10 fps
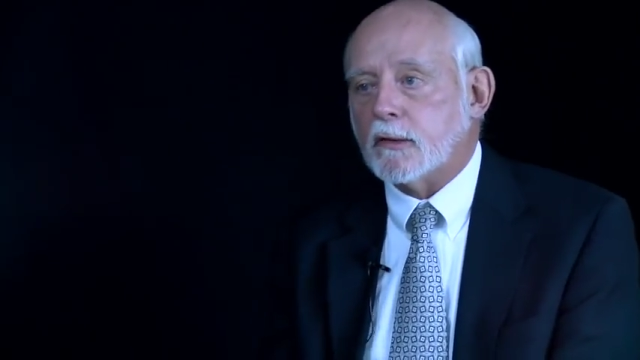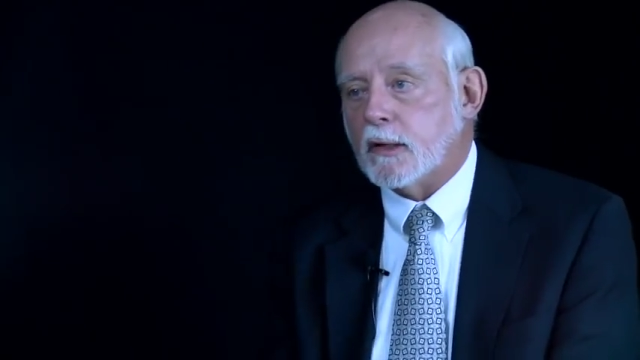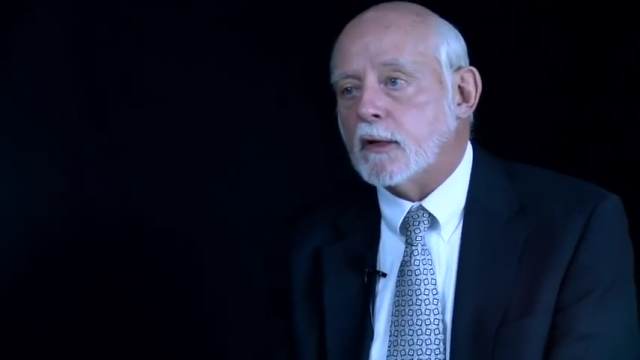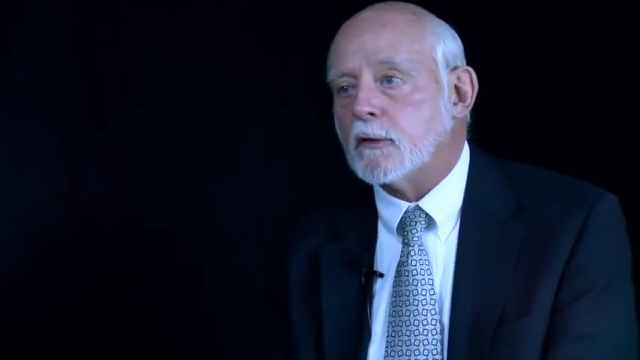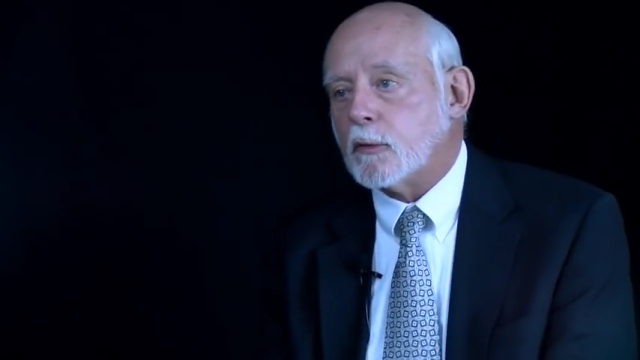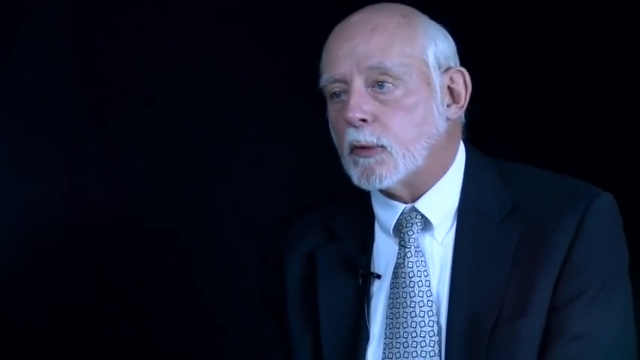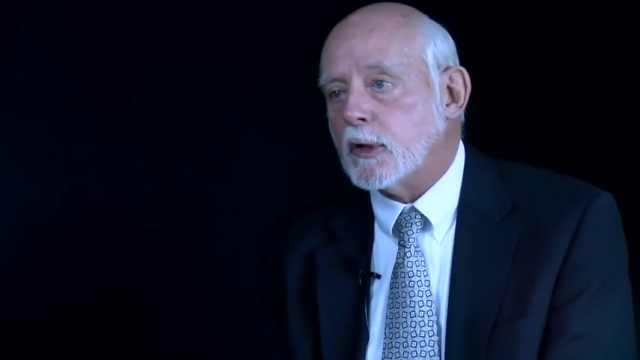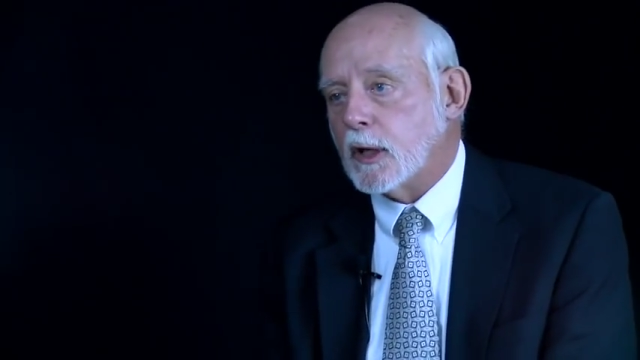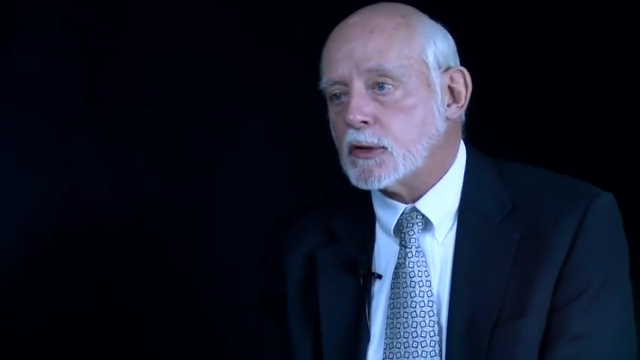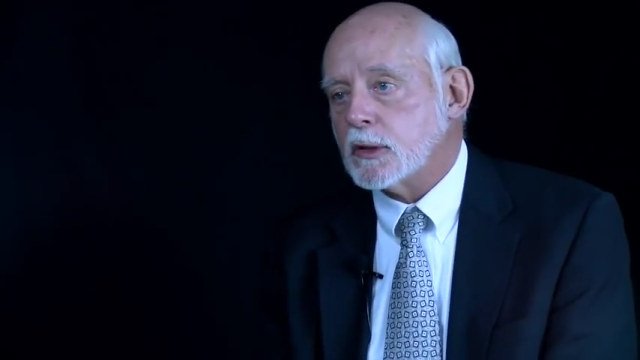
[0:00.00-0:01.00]
to see as the
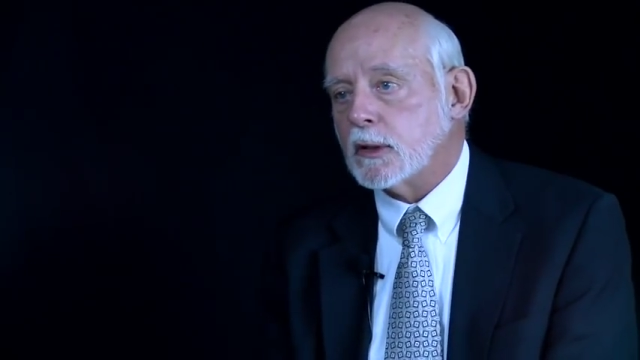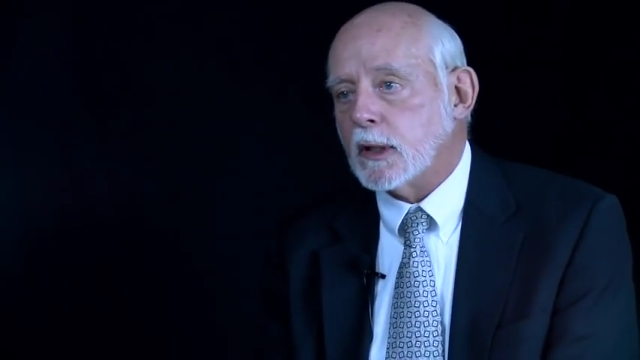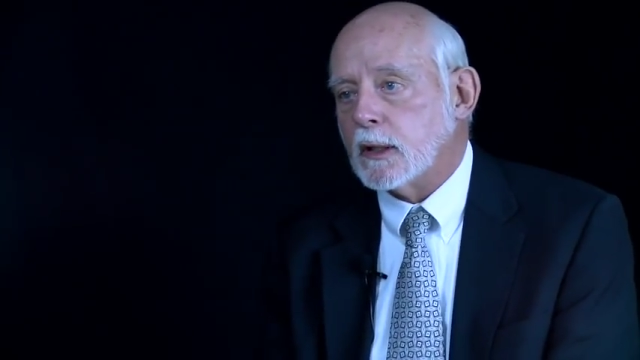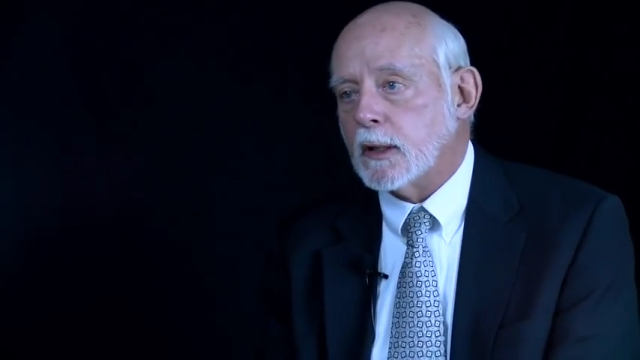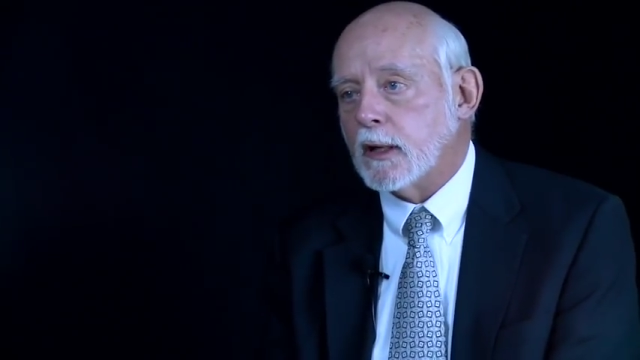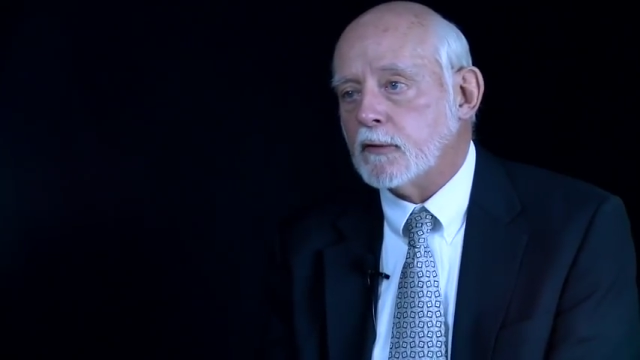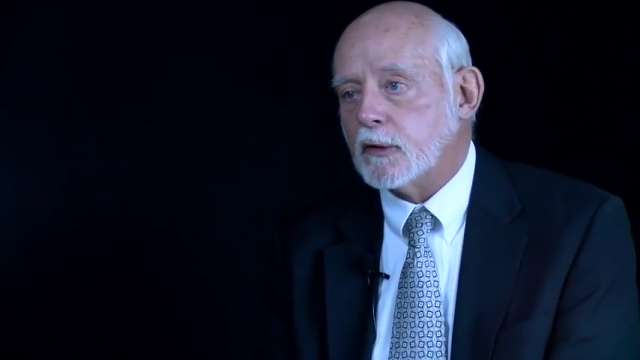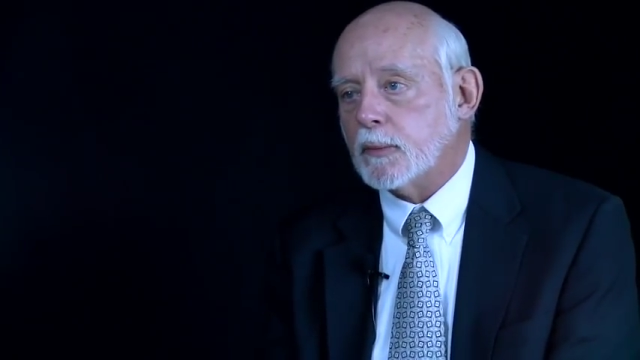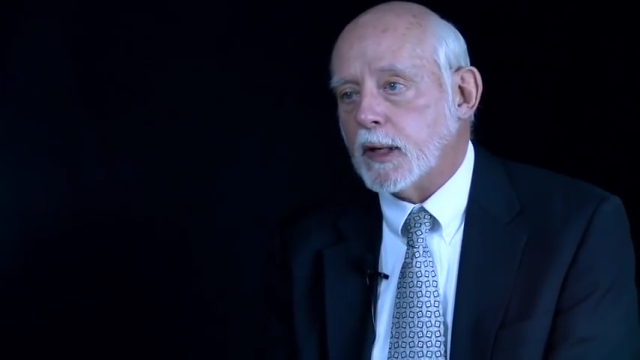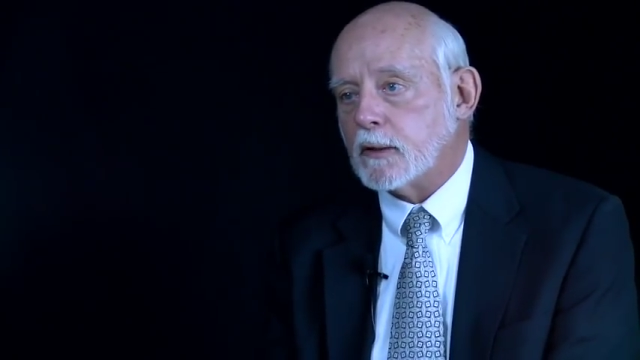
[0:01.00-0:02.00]
reduction in life
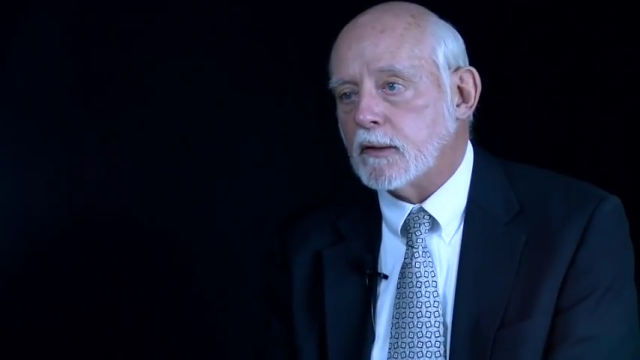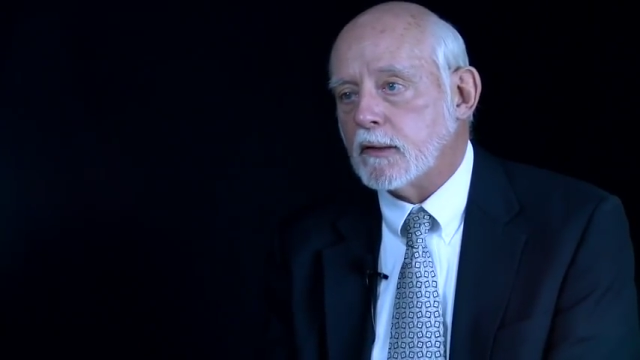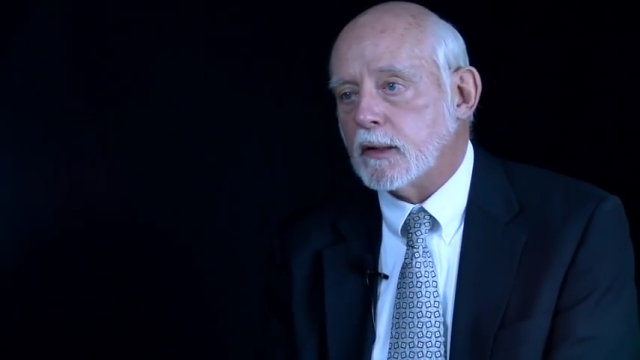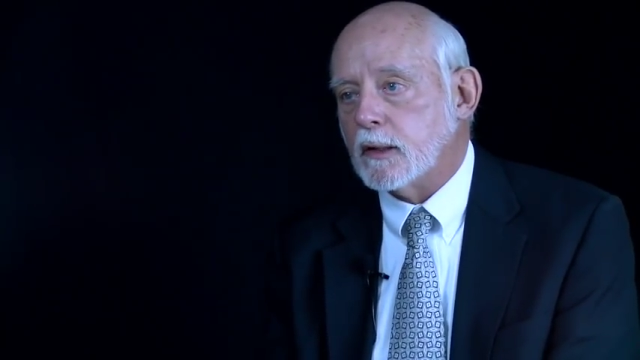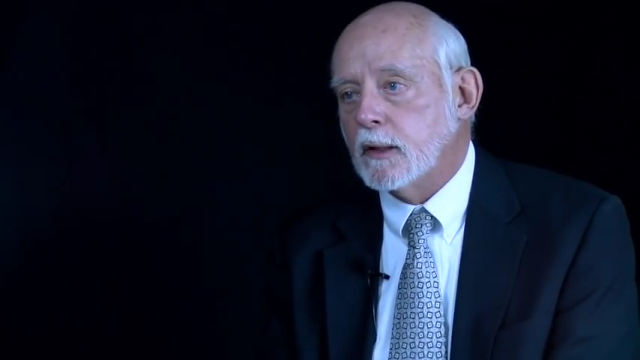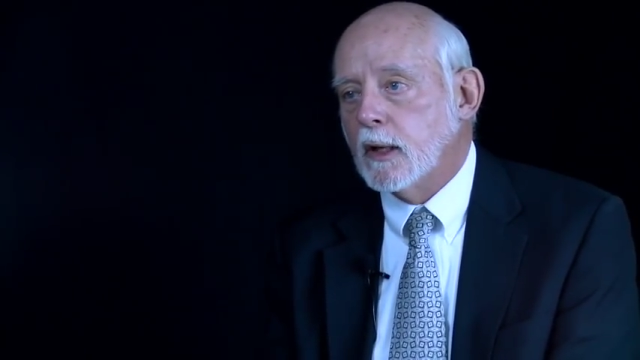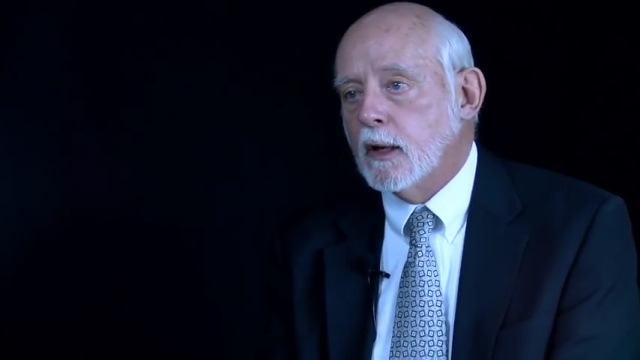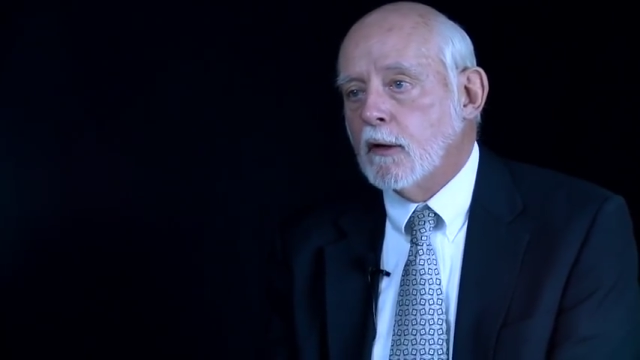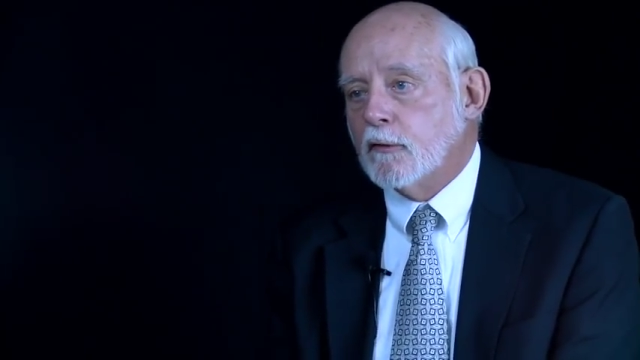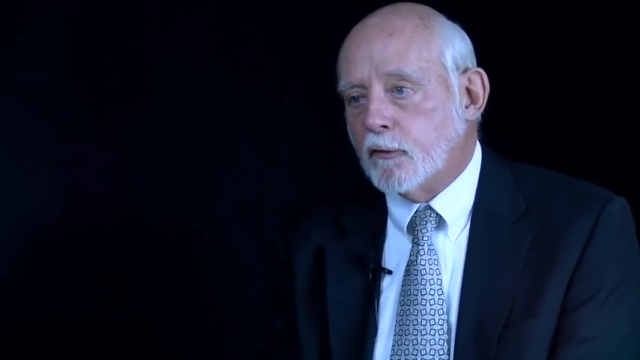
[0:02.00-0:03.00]
expectancy
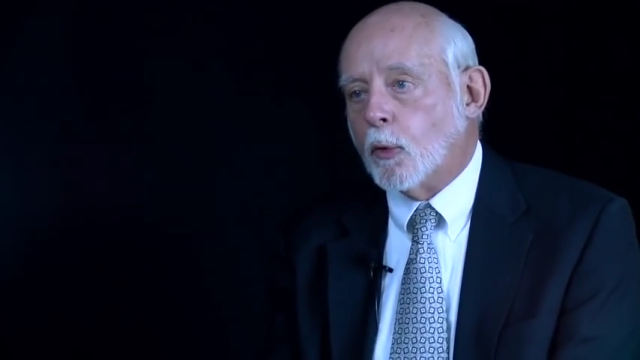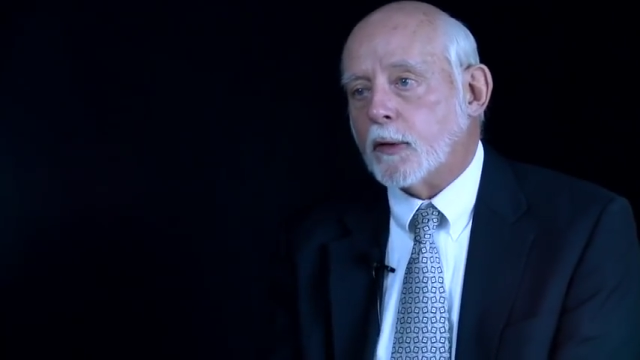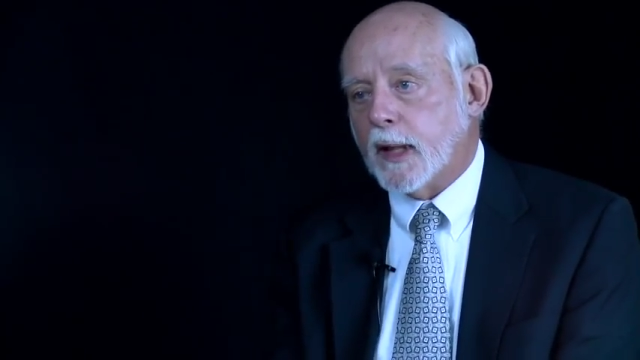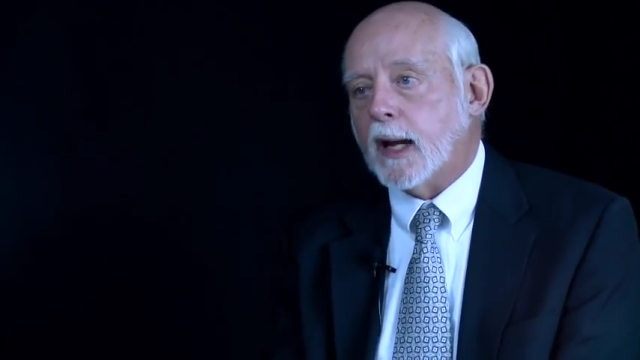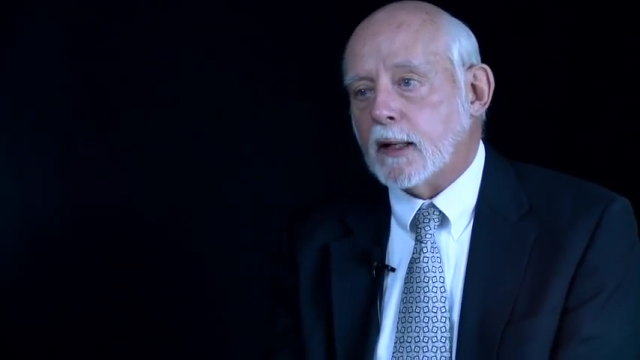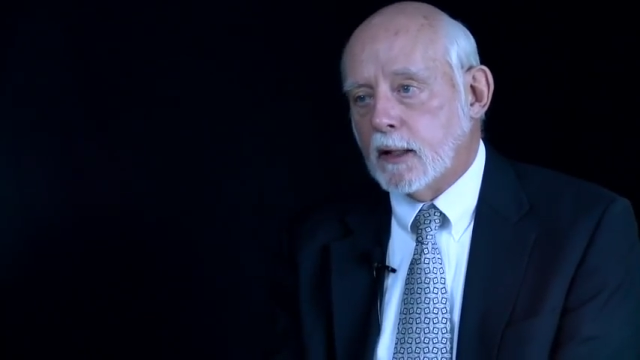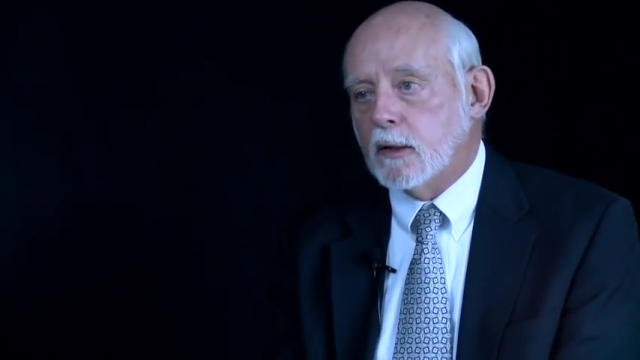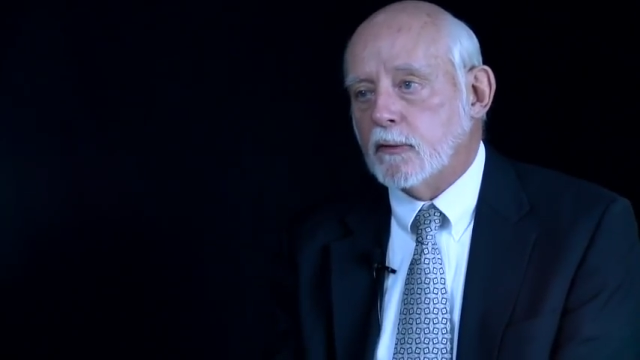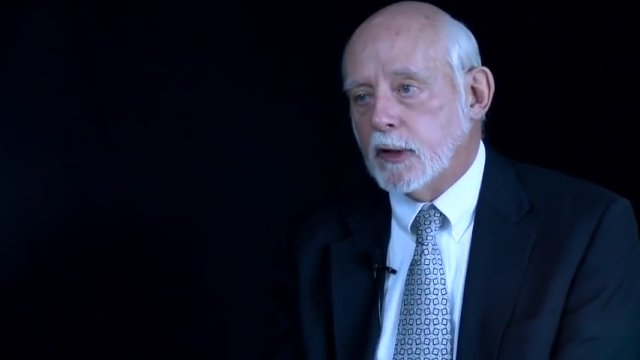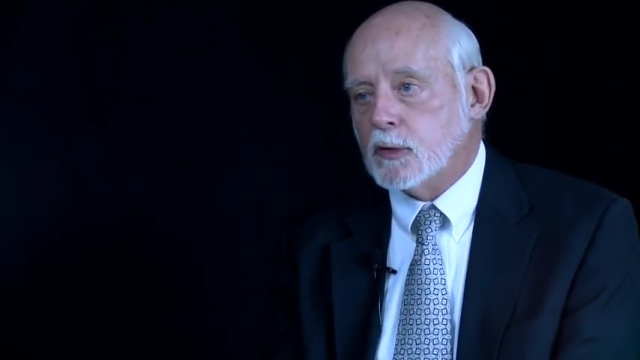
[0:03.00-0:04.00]
for that
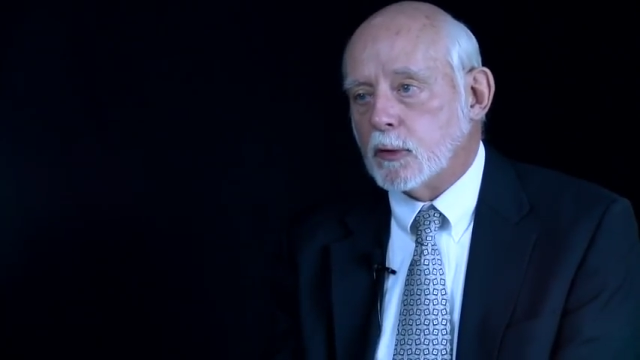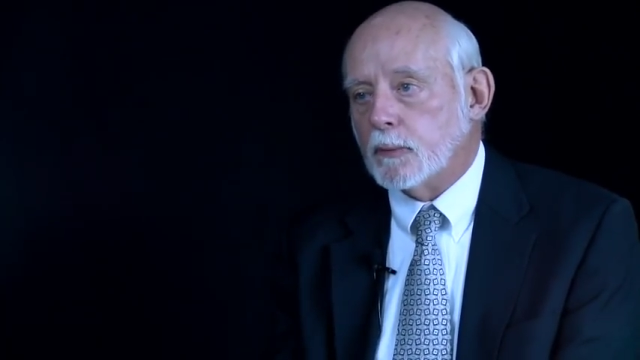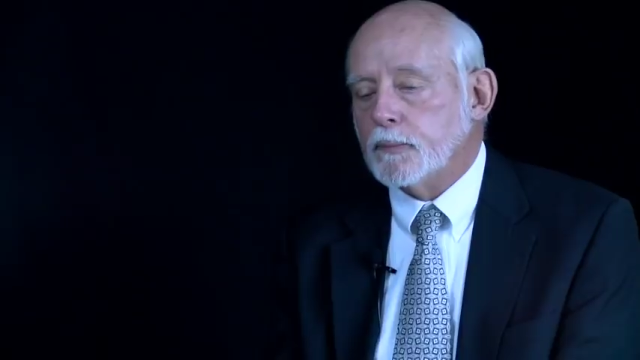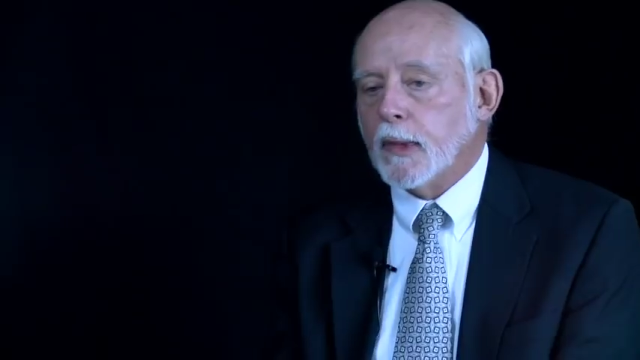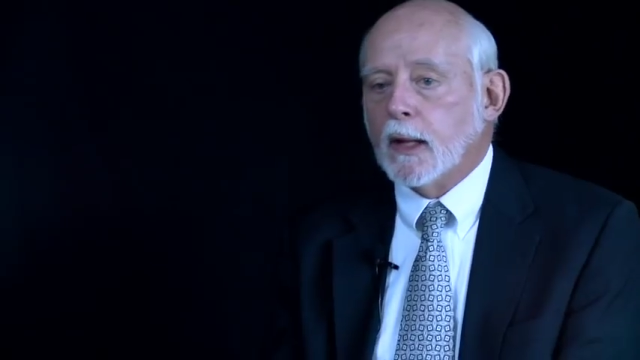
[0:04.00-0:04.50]
individual.